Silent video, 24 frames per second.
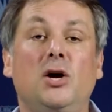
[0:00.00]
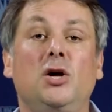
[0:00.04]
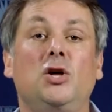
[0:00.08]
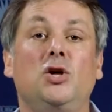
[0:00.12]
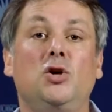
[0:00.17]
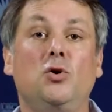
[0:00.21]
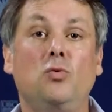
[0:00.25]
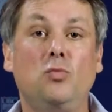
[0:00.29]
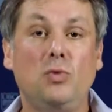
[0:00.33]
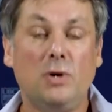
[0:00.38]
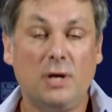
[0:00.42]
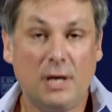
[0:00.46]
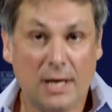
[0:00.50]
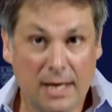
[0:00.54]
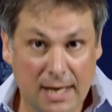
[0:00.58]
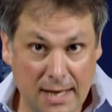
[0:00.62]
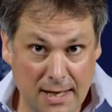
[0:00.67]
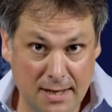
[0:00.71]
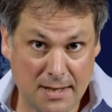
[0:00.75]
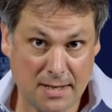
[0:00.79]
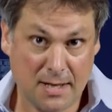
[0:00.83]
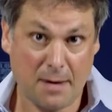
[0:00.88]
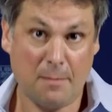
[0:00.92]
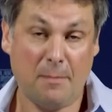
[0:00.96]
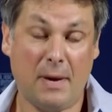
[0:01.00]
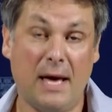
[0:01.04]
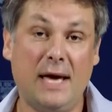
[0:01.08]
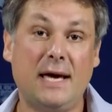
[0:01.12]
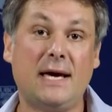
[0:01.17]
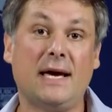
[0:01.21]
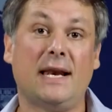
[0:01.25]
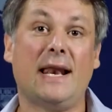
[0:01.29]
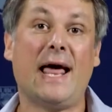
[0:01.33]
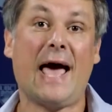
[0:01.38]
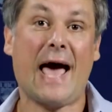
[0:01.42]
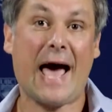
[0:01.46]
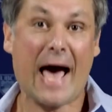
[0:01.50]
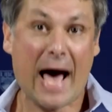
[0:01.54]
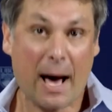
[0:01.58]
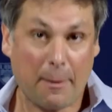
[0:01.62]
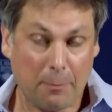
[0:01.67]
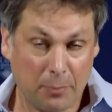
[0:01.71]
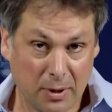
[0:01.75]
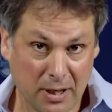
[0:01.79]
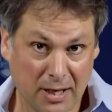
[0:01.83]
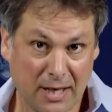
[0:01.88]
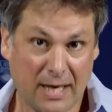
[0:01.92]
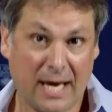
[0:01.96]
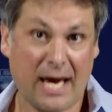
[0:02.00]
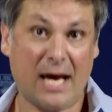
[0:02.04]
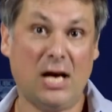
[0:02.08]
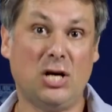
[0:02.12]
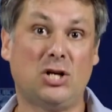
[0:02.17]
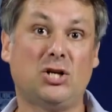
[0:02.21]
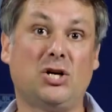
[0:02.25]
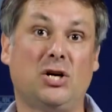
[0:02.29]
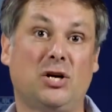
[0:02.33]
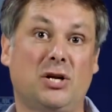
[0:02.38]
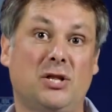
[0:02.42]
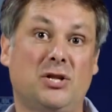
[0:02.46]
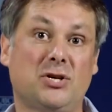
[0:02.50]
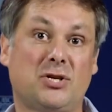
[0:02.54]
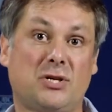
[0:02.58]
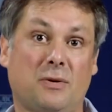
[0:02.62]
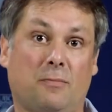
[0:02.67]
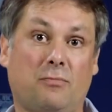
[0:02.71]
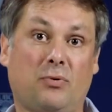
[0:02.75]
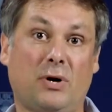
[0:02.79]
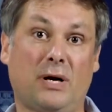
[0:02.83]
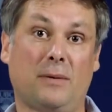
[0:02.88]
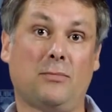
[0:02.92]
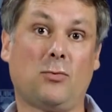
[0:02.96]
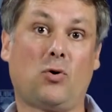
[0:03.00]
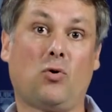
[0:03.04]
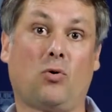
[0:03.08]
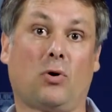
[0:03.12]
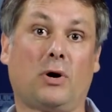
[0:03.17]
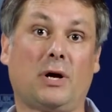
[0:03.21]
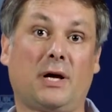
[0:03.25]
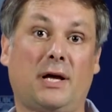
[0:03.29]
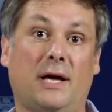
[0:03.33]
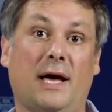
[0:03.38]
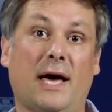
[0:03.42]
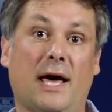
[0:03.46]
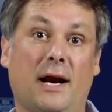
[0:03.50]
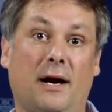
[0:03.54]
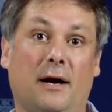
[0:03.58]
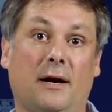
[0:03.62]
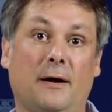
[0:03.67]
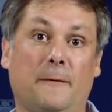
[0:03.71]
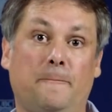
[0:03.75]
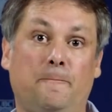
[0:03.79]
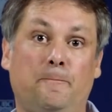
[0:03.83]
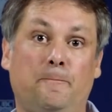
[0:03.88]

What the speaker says: you need to make an application to the Supreme Court of Canada.